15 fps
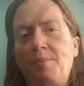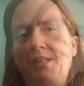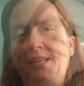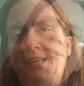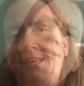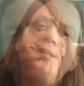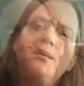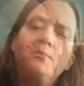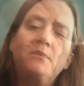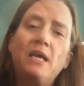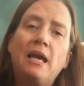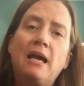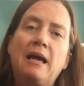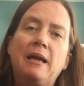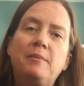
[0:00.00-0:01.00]
So
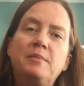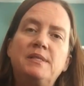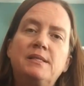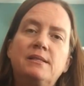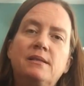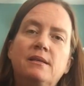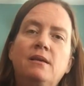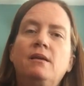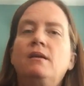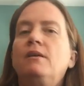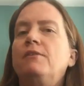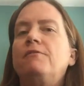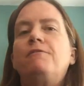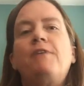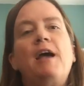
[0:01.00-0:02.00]
sometimes
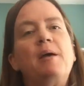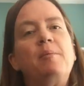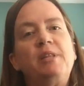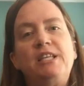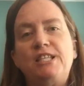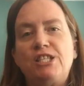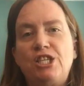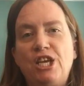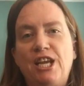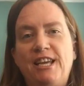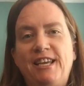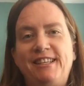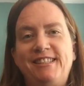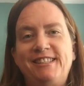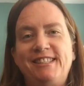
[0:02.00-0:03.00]
families
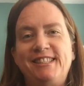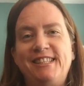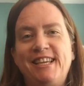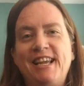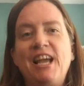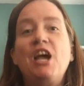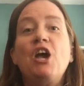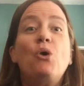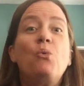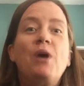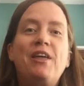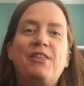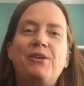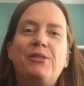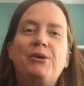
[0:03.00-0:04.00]
change, whether